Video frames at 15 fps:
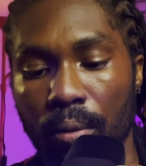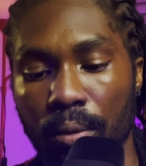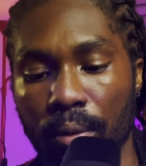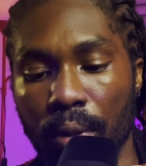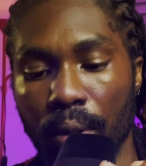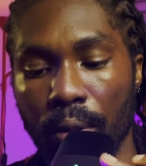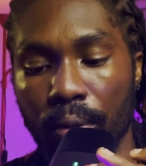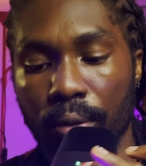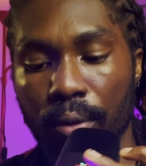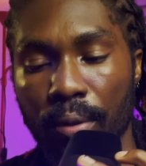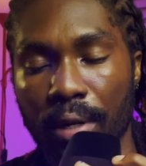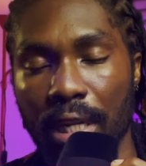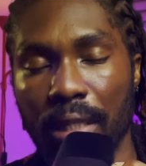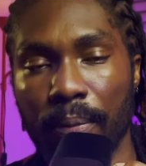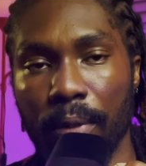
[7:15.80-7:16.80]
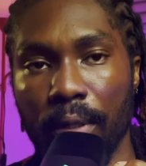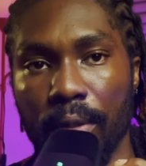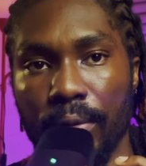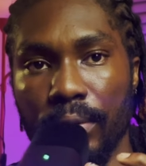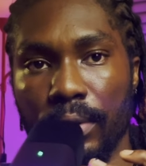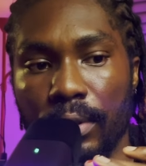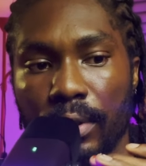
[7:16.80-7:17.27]
the audio, and that's
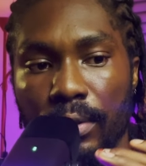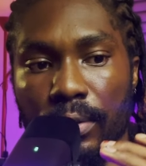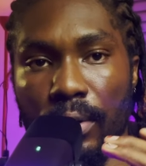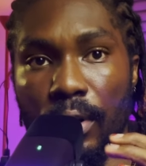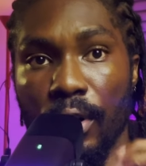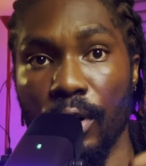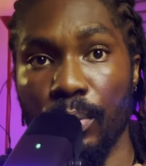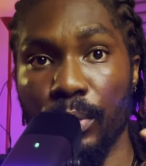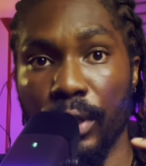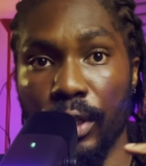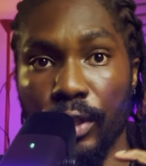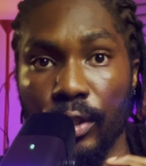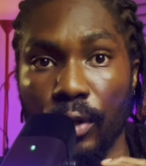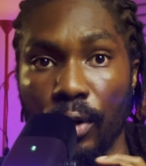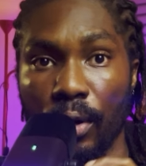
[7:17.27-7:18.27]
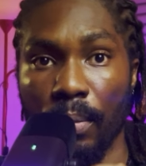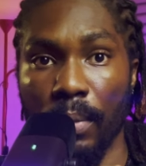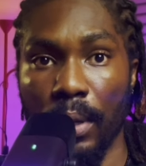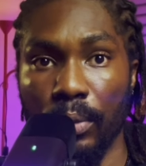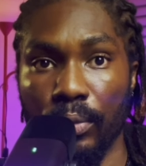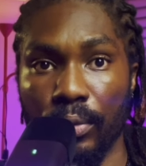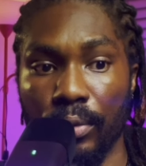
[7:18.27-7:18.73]
because it does not come with a shock
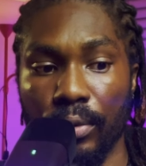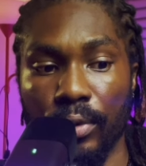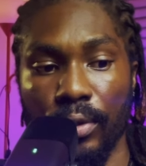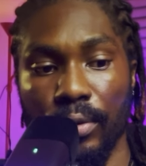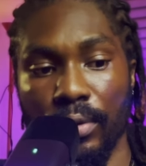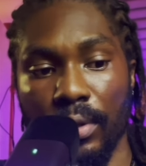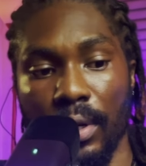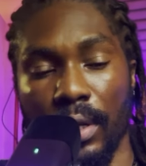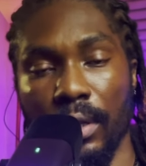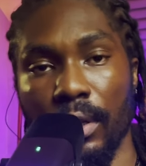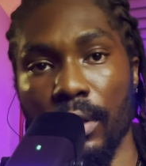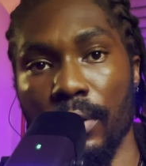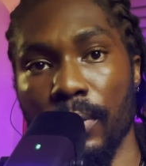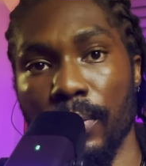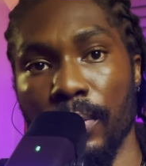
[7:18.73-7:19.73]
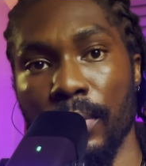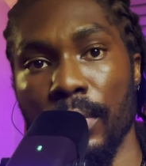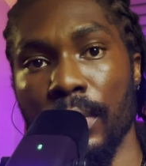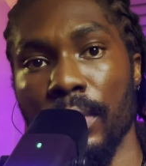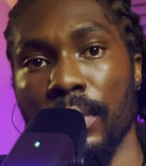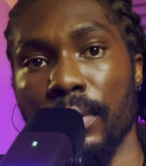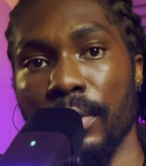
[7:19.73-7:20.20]
mount, just like
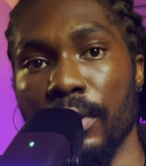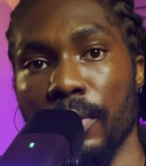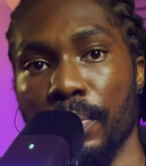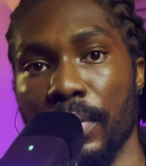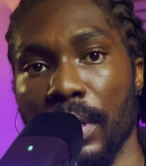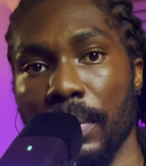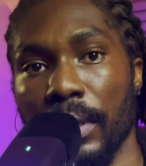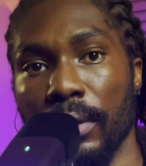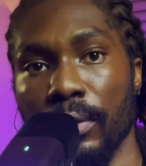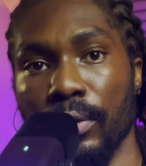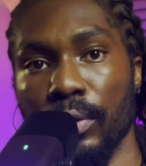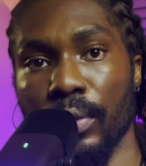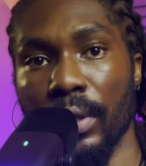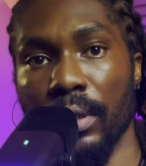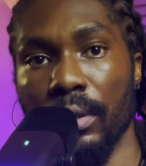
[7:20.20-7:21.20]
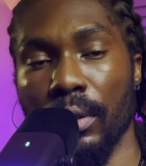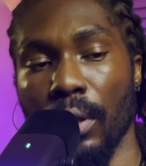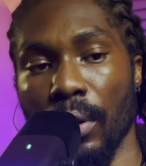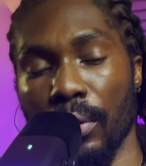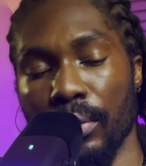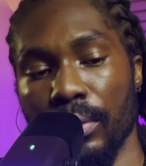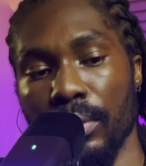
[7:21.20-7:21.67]
this BM800
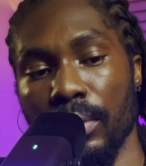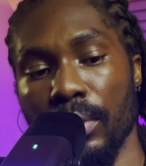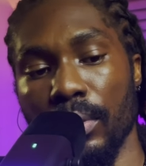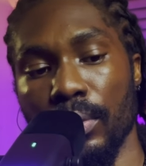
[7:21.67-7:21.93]
does.